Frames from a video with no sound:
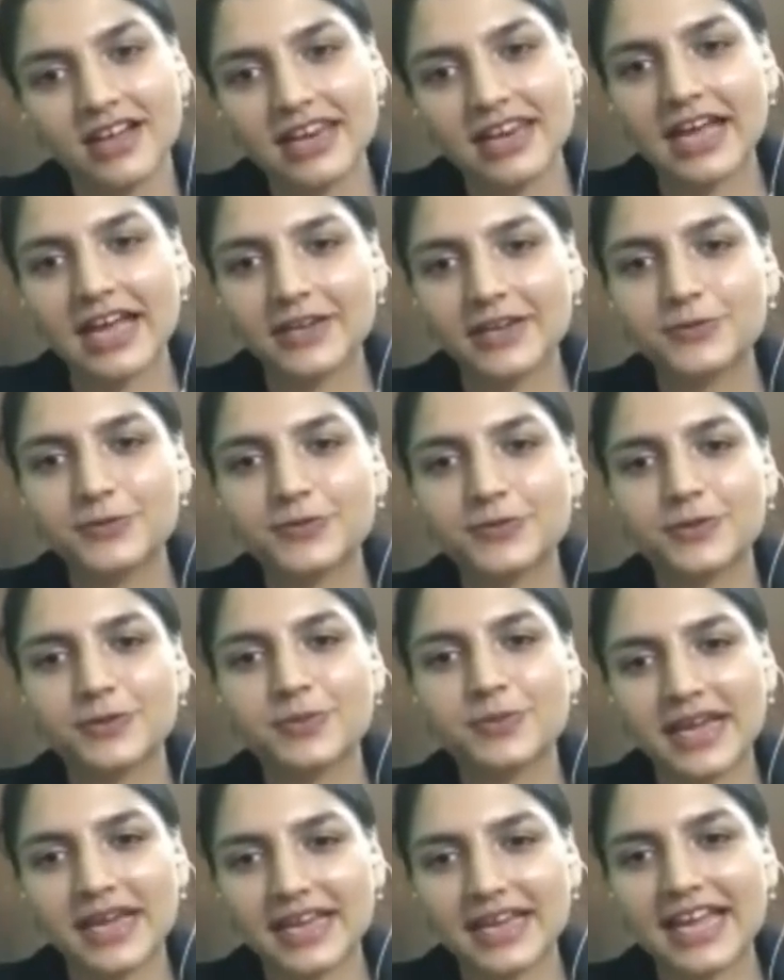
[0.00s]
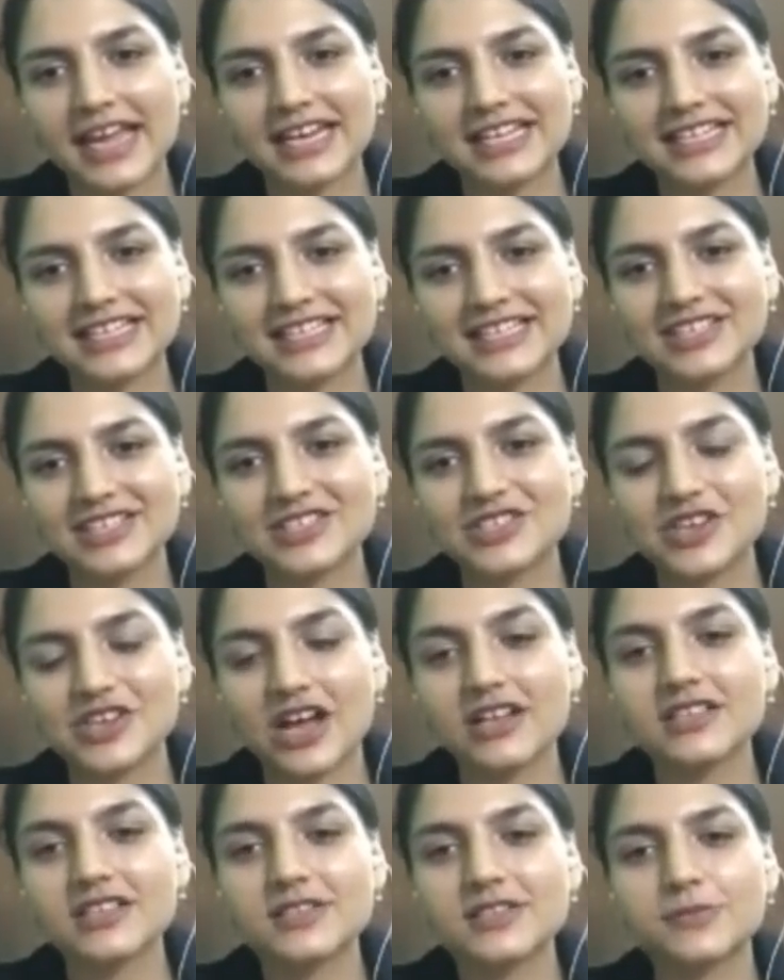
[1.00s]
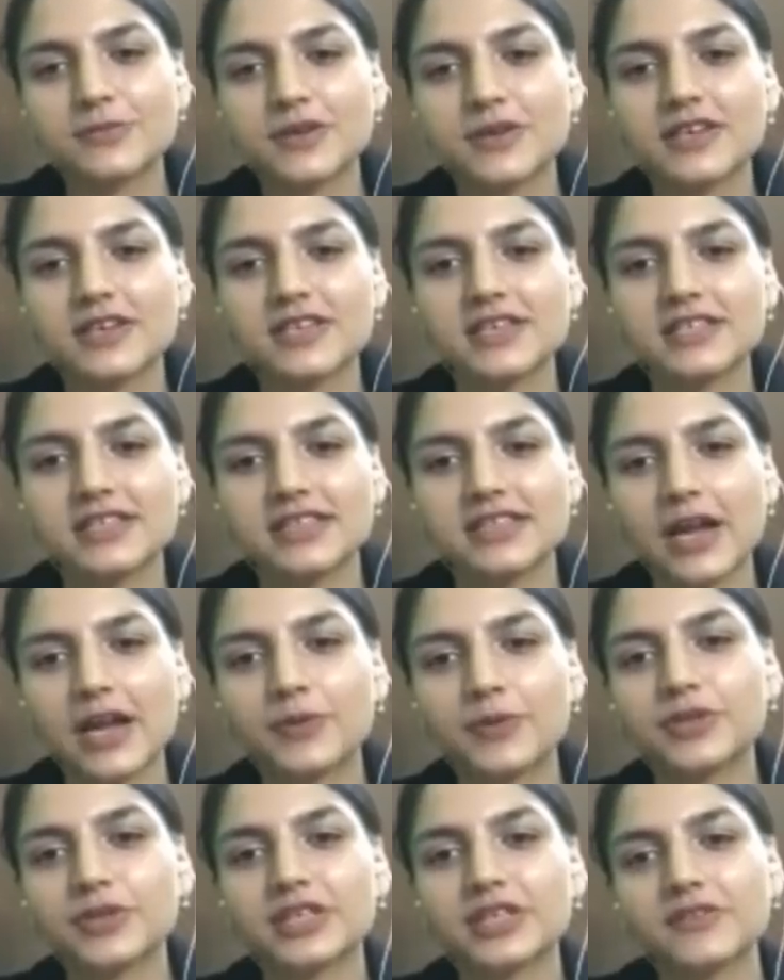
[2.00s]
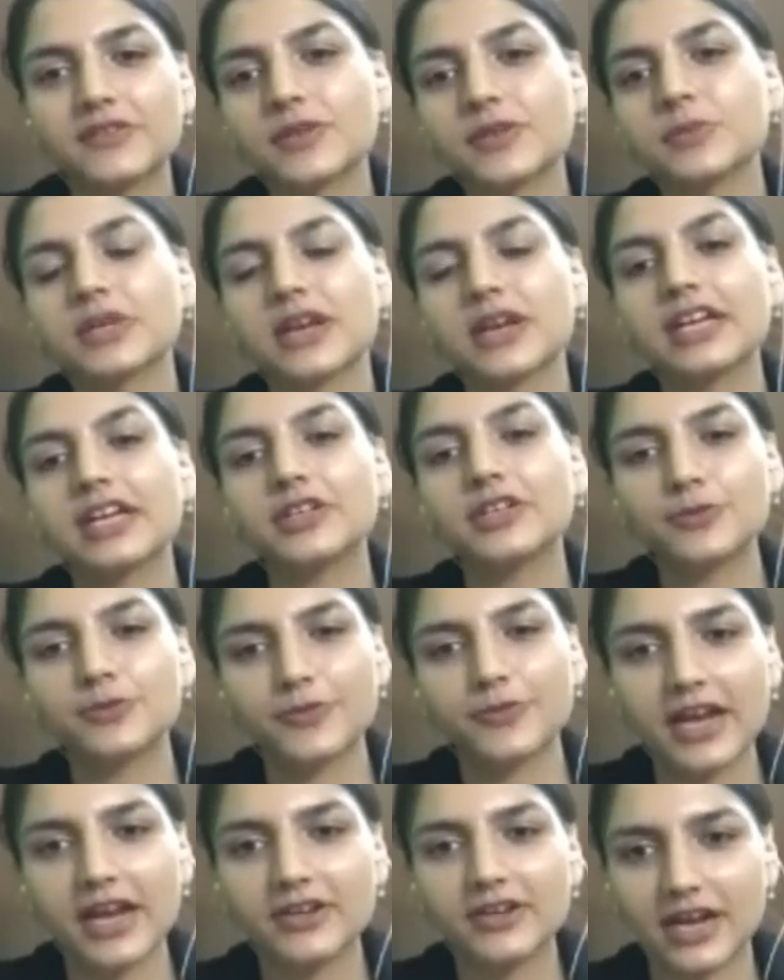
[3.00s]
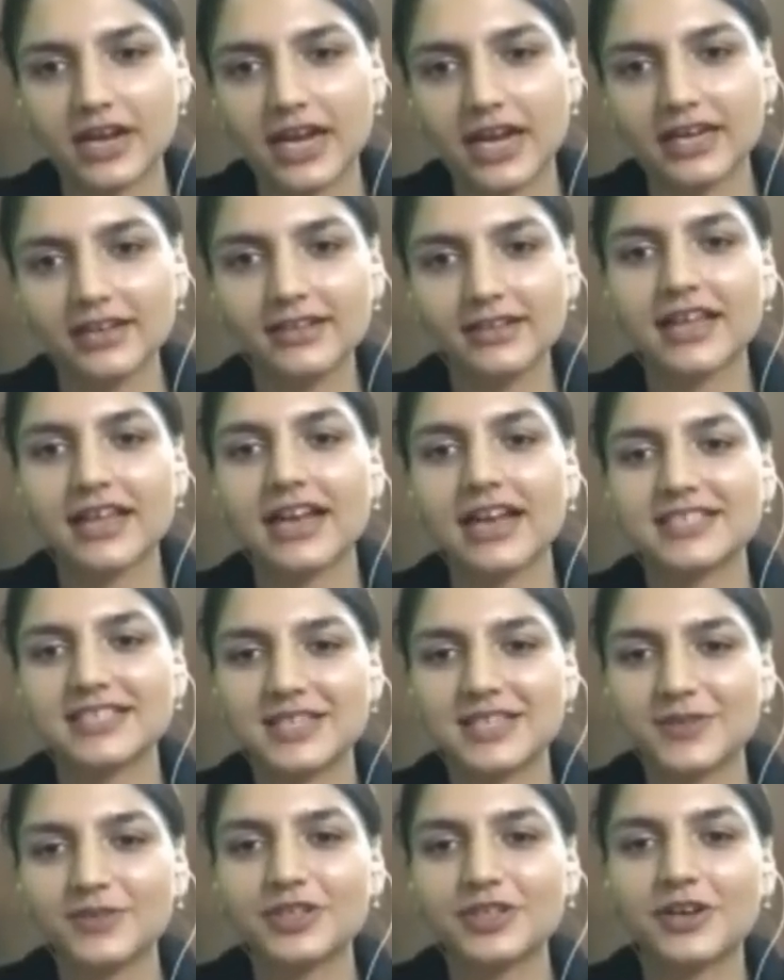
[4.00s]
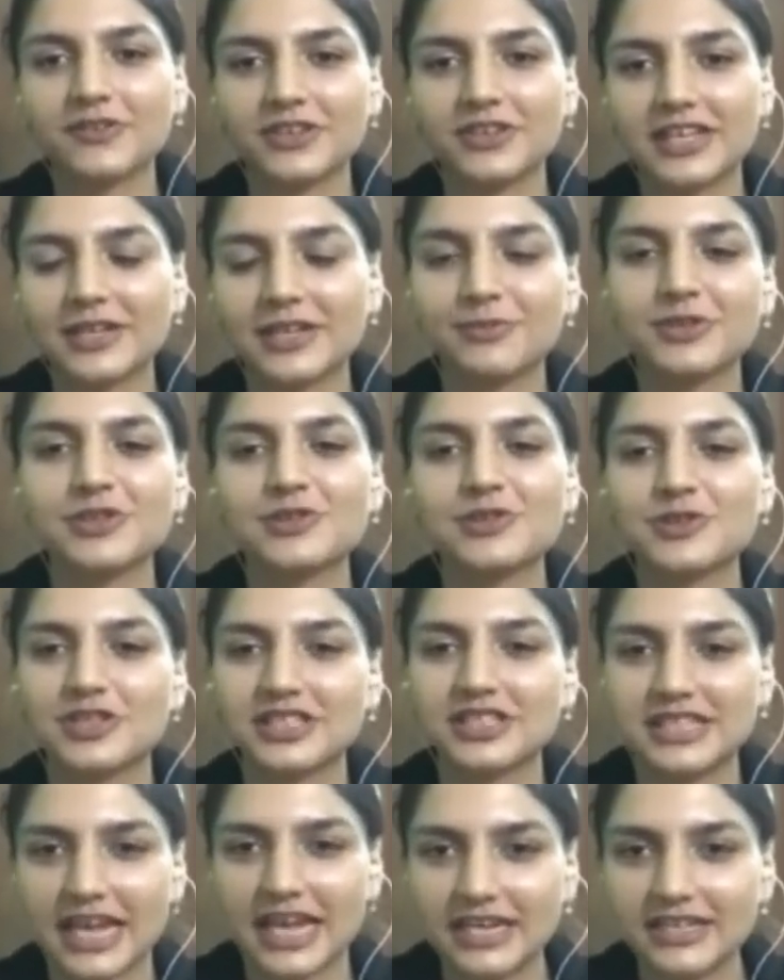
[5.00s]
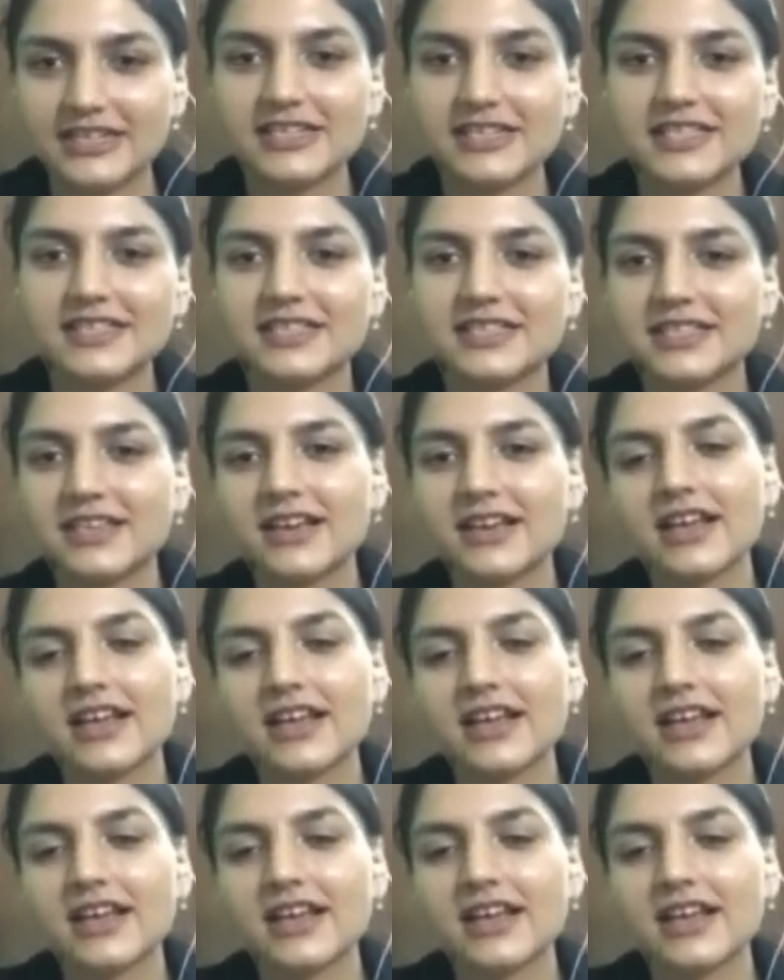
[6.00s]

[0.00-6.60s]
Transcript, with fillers: alive by any chance, because that would give him a right to fair trial that is even available to the terrorists,